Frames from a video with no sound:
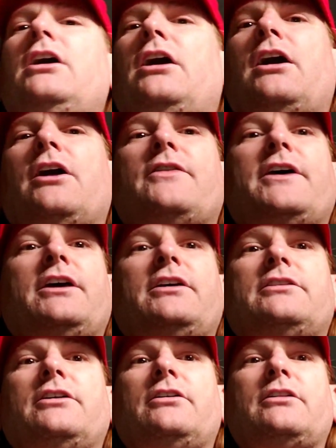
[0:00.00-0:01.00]

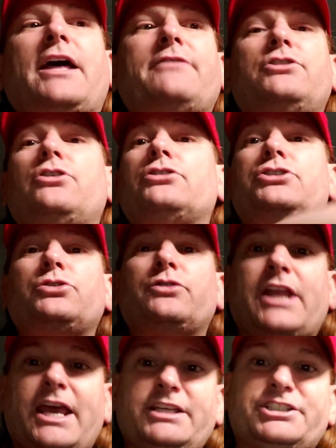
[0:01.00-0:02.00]
They'll have you go to
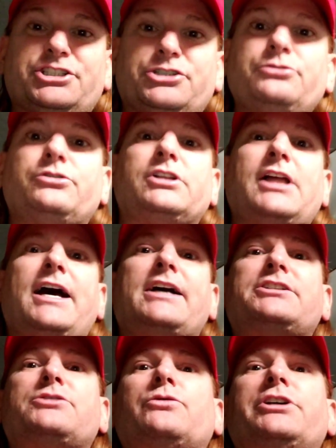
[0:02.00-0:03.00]
an ACE 2
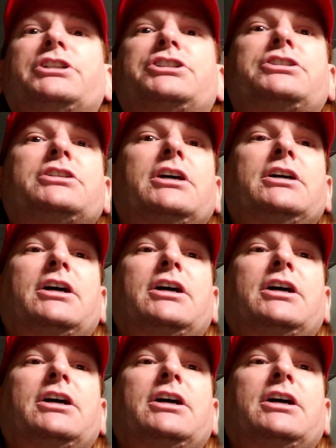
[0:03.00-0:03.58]
class, which